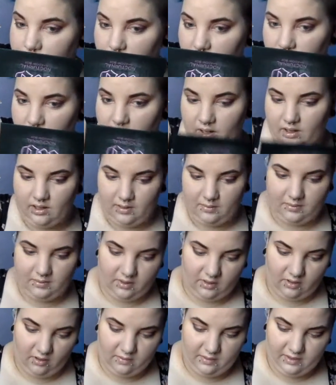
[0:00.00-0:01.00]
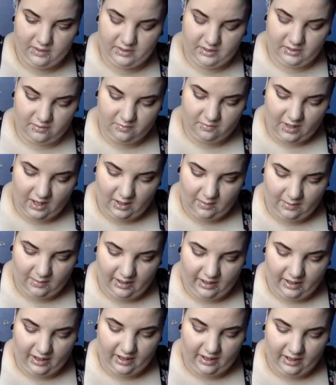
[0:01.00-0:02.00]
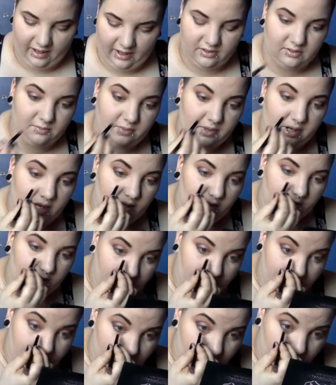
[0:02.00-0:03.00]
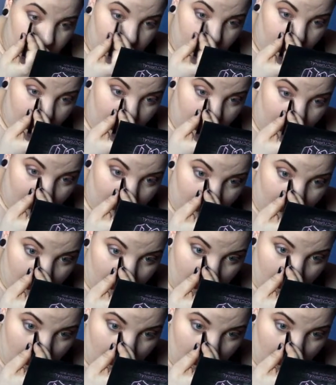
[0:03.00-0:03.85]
Alright, then I'm going to go into Baby and just bring it from the inner corner out.